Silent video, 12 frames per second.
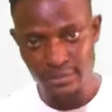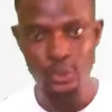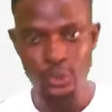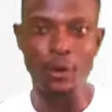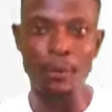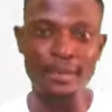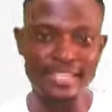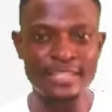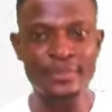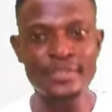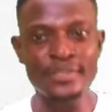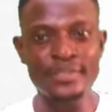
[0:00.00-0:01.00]
To
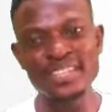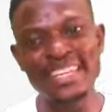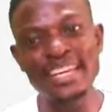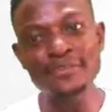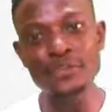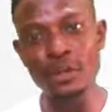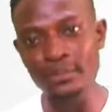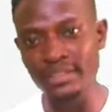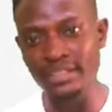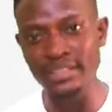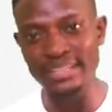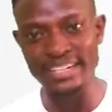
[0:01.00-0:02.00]
compensate means to give something.
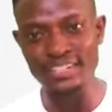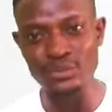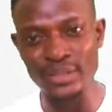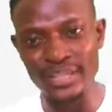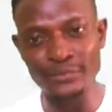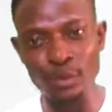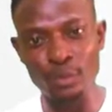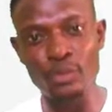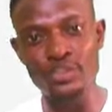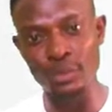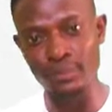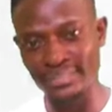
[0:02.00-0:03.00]
That is to give someone
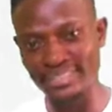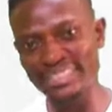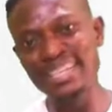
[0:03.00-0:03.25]
something.